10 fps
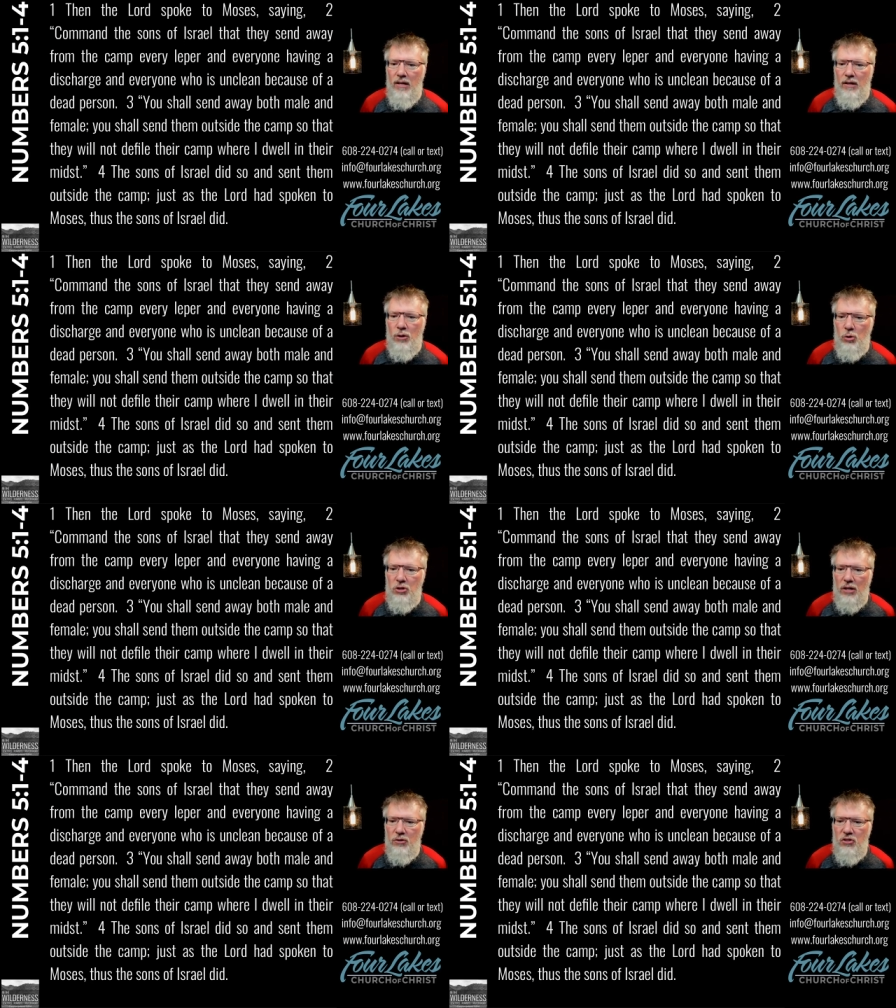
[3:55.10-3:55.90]
You
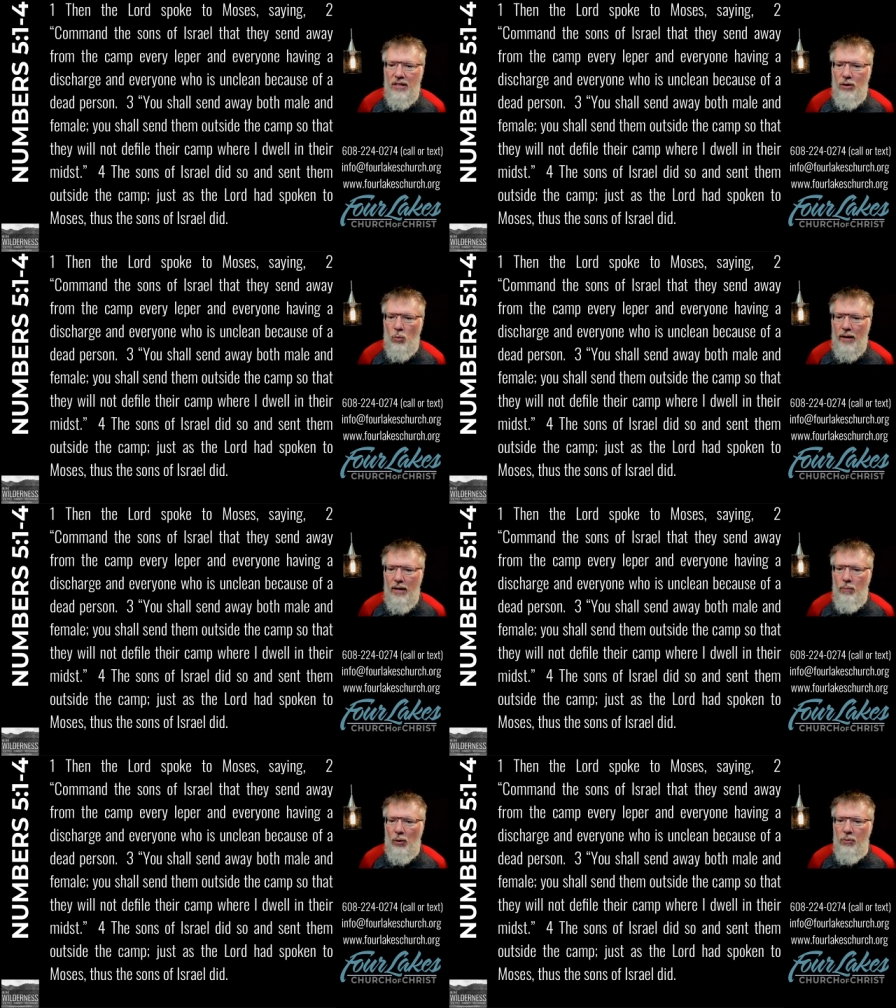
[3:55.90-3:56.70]
shall send away
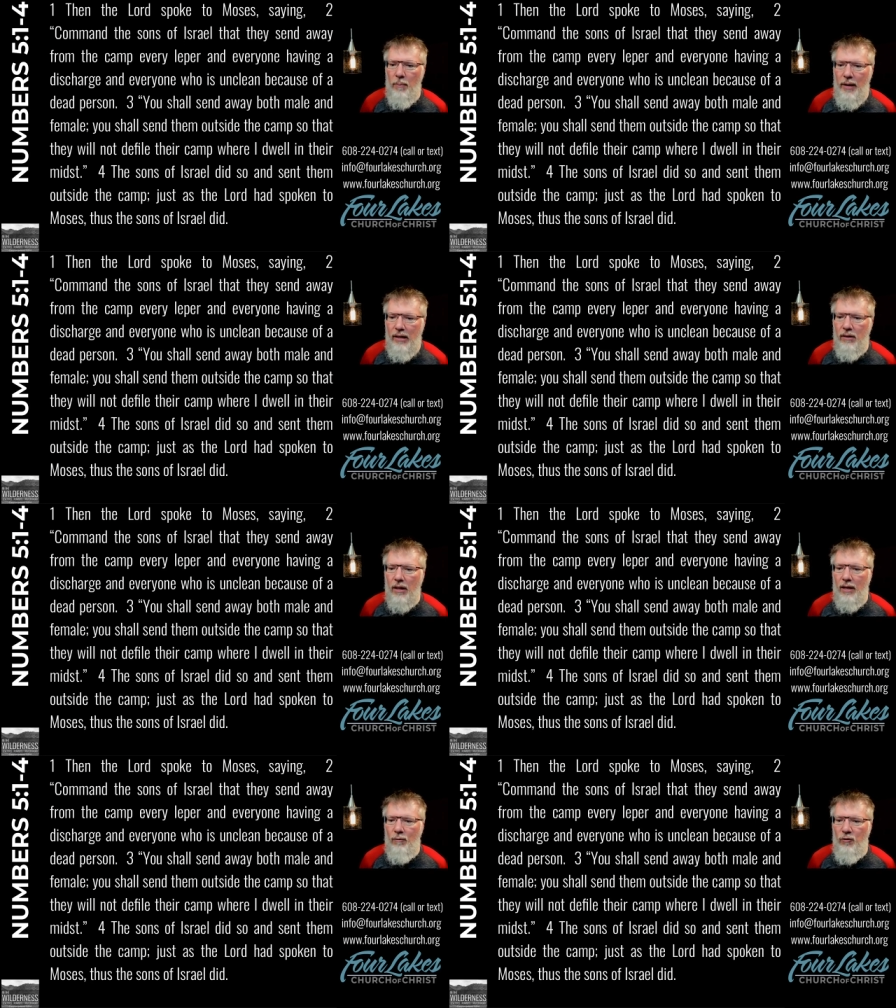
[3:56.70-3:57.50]
both male
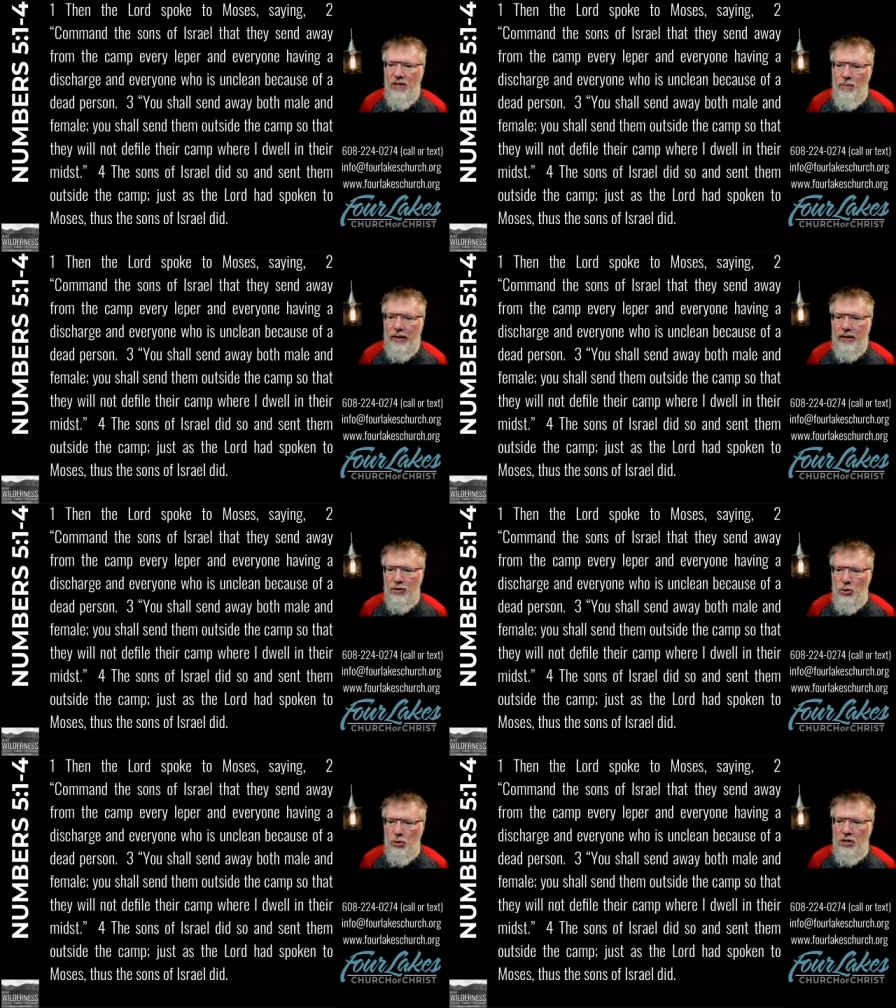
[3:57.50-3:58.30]
and female.
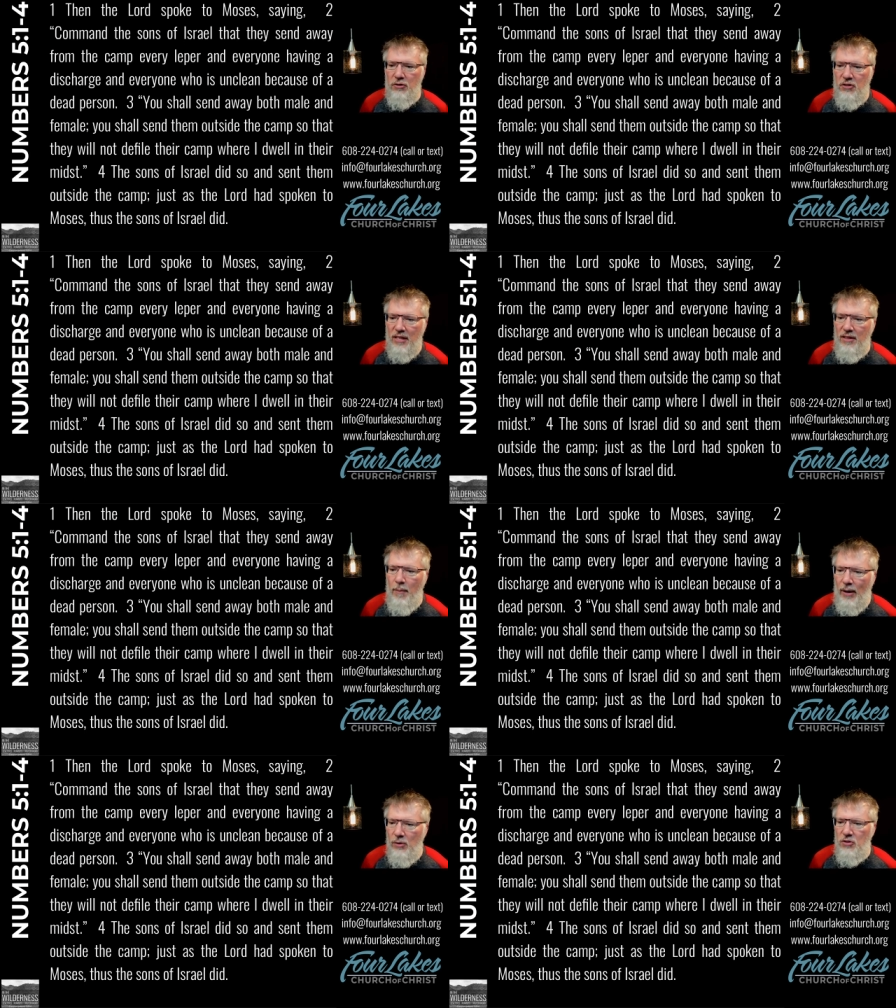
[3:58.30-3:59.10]
You shall send them
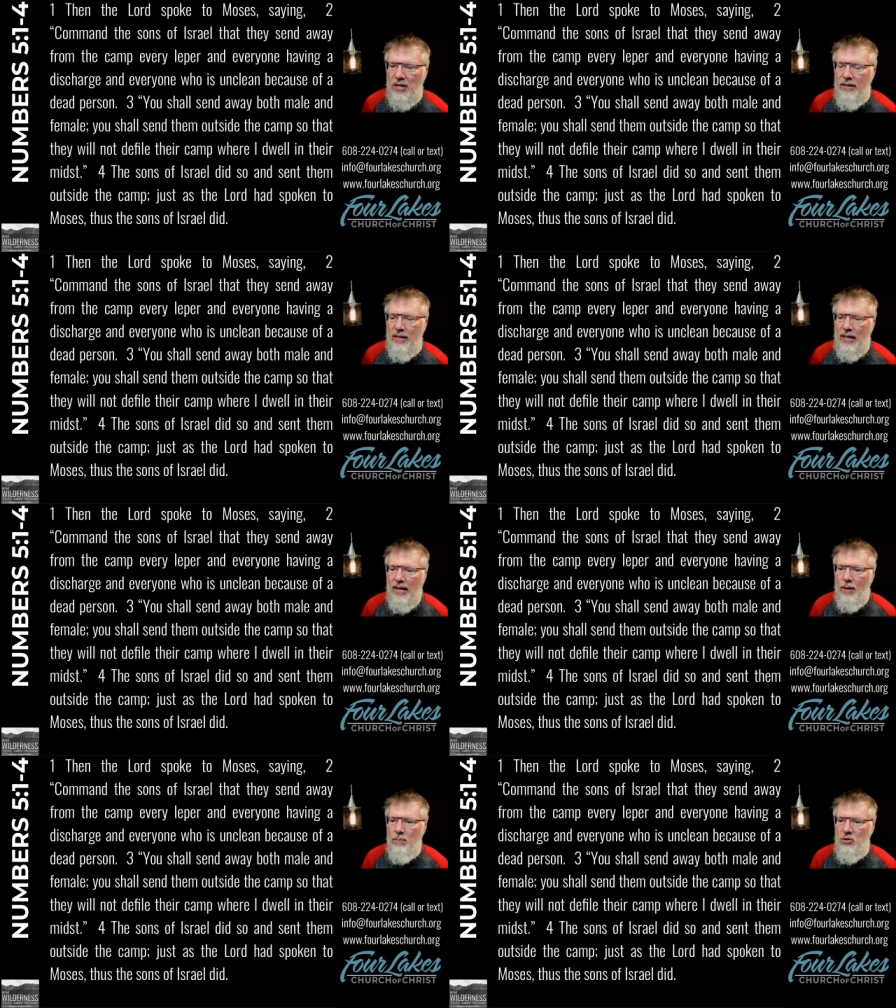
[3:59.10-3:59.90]
outside the
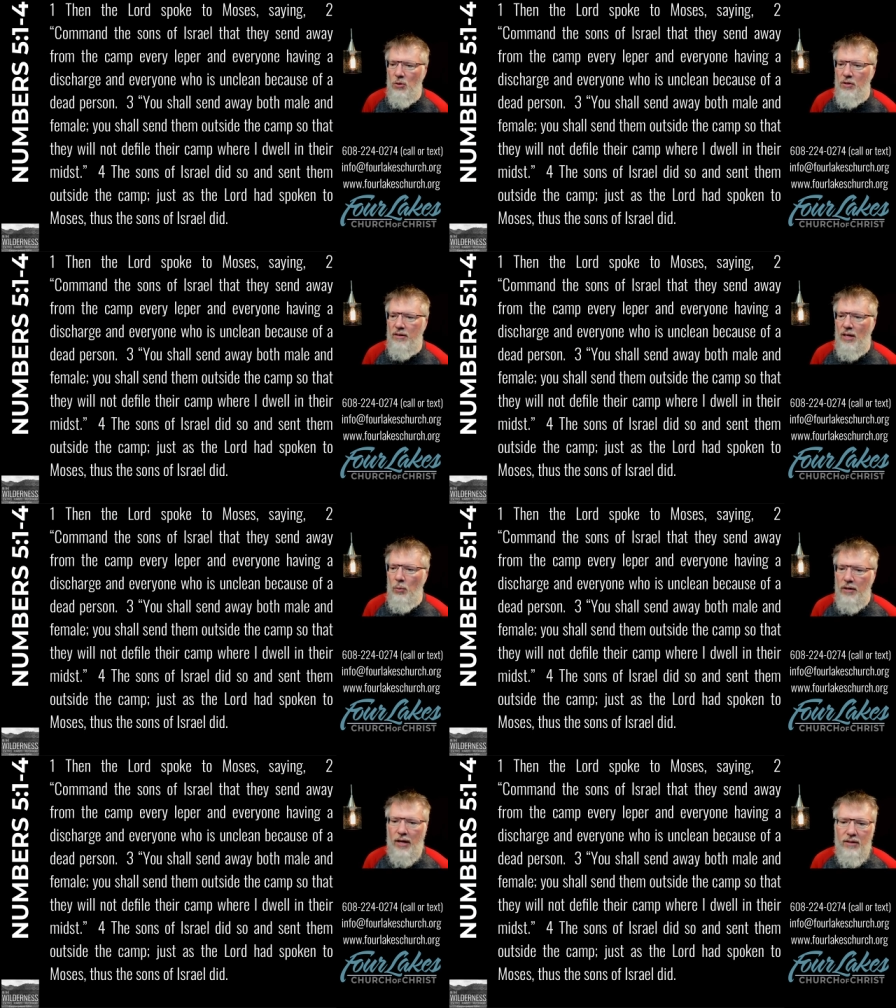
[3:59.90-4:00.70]
camp so that they will
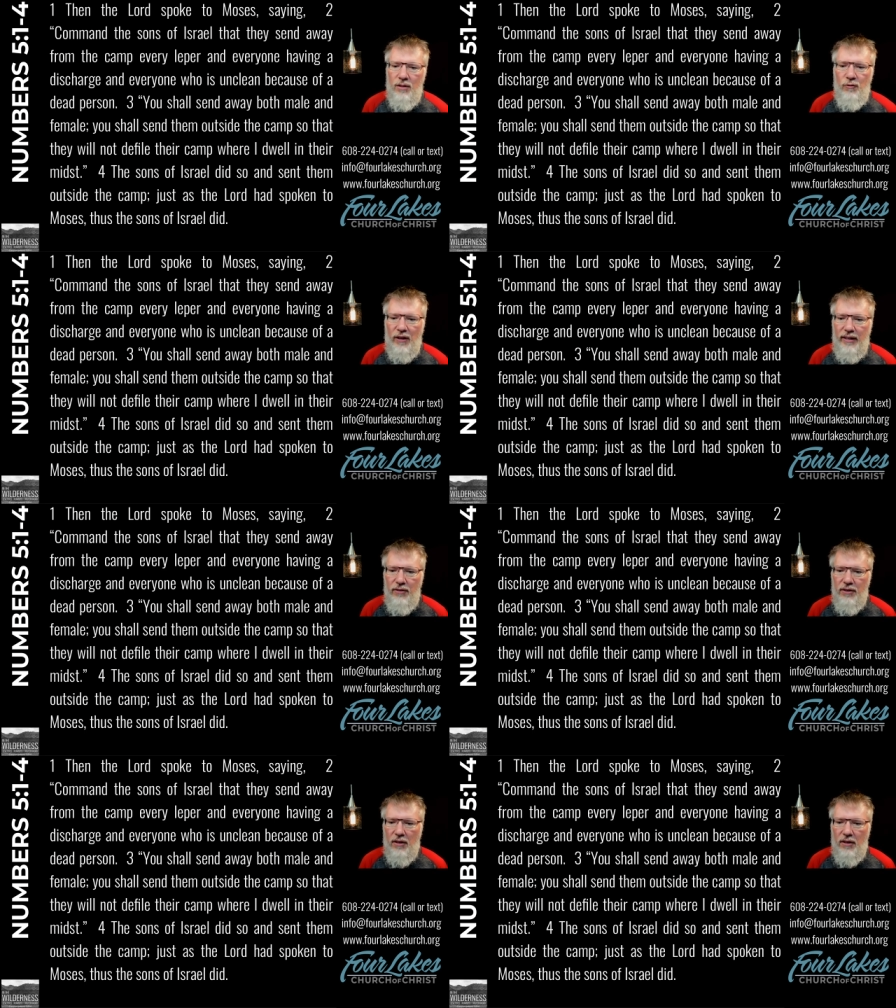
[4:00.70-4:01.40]
not defile their